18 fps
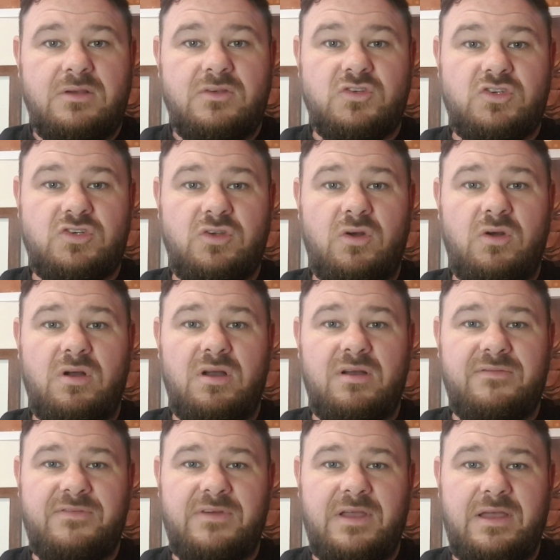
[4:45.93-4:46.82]
sort
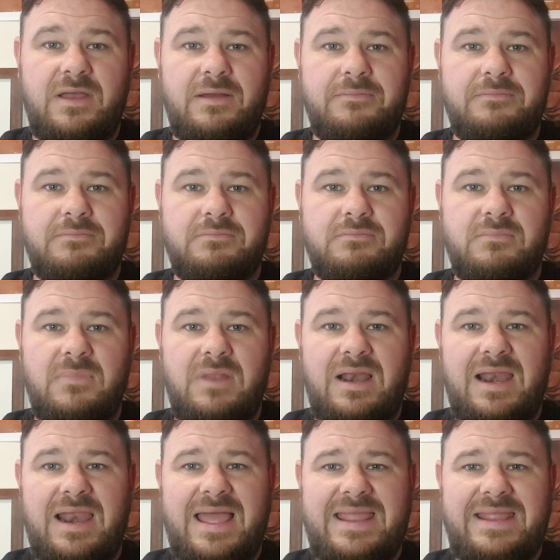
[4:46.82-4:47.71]
of
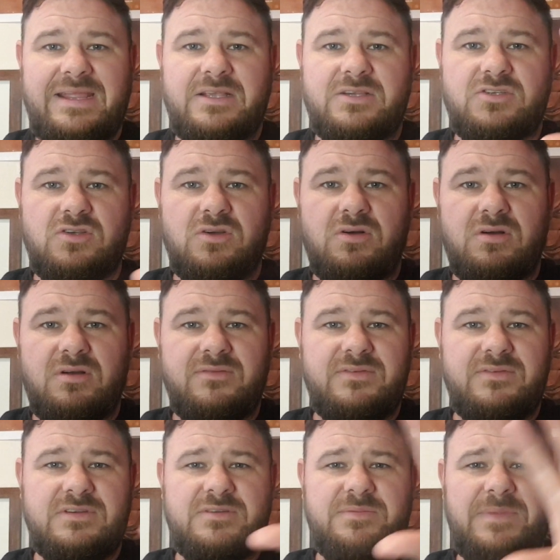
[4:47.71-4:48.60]
lake, sort
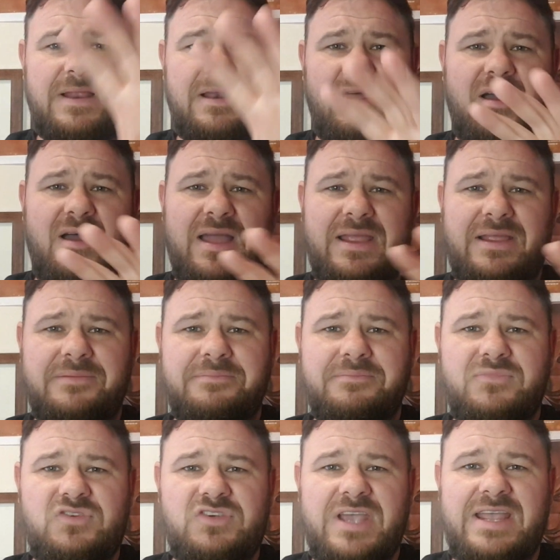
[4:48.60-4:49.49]
of, it's a bit like
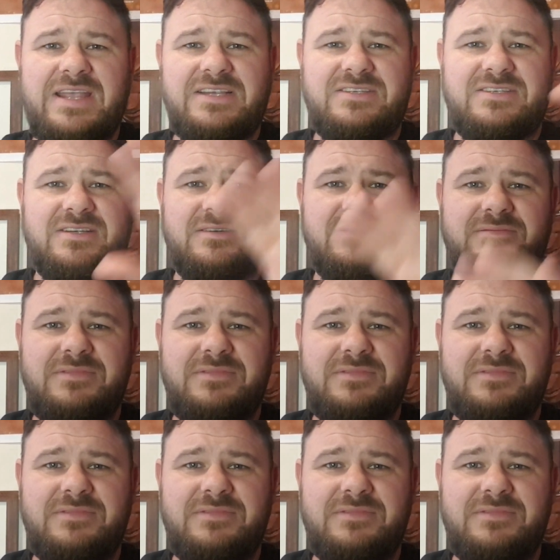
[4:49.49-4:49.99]
Jason,